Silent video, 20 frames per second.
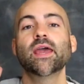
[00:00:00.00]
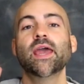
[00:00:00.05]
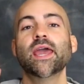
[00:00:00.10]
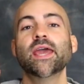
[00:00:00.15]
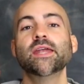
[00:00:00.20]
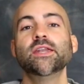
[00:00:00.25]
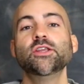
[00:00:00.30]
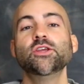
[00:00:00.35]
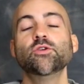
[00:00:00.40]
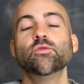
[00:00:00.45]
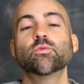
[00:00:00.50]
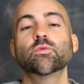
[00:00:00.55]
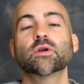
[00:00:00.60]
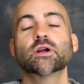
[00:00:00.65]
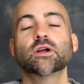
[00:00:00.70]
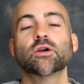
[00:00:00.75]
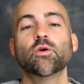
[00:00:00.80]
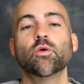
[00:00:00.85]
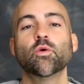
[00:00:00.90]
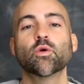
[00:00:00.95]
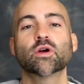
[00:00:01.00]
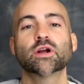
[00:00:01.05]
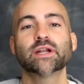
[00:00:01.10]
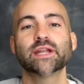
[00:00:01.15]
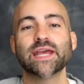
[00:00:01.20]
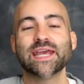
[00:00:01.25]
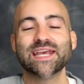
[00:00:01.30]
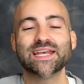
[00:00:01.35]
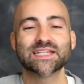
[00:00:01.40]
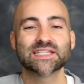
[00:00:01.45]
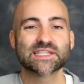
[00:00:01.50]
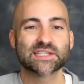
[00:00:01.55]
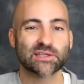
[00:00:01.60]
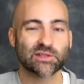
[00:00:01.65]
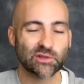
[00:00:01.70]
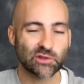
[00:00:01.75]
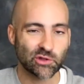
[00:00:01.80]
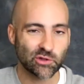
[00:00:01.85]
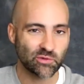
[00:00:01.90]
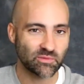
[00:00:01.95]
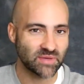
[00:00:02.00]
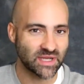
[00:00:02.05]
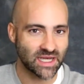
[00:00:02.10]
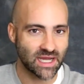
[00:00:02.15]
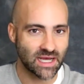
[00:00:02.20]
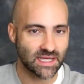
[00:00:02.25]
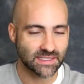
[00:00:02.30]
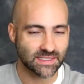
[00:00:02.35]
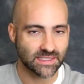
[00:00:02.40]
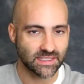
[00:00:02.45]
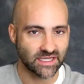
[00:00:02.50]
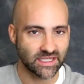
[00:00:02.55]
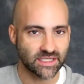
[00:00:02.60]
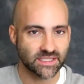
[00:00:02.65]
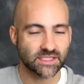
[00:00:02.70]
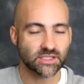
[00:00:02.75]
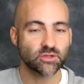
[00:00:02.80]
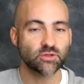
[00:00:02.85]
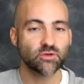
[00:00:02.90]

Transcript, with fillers: and you record its luminosity. Its